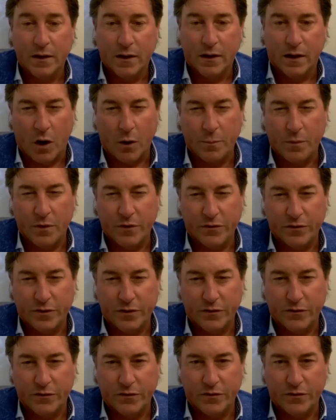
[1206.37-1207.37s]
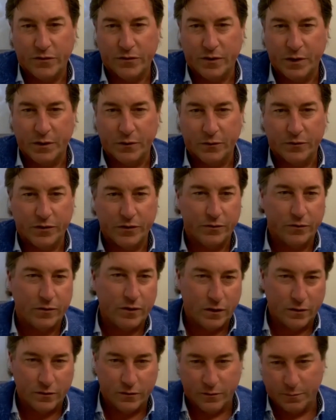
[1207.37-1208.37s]
Our business is, Peter Thiel
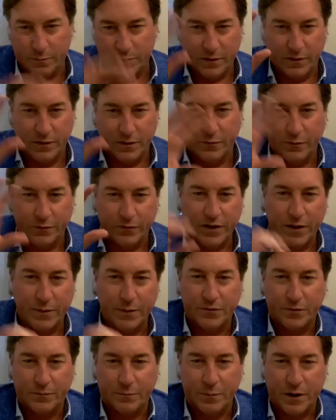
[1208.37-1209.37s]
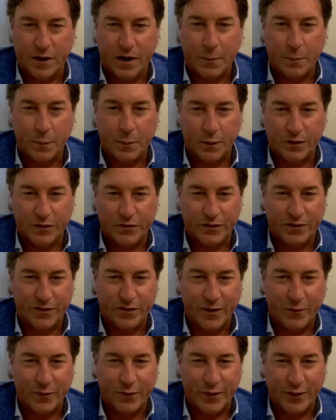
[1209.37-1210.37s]
calls it, the different types of monopolies that
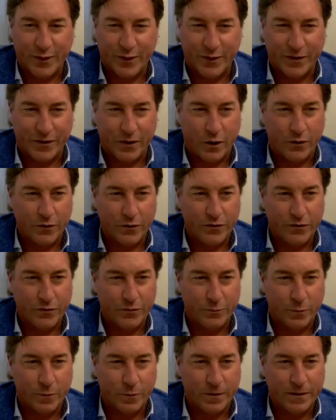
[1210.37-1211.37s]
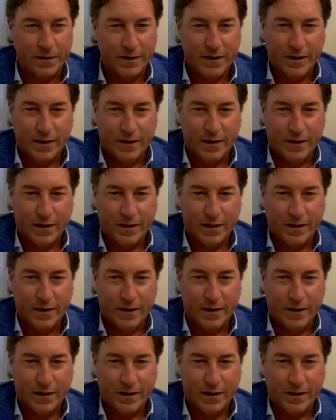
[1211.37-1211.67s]
are out there. And ours is one.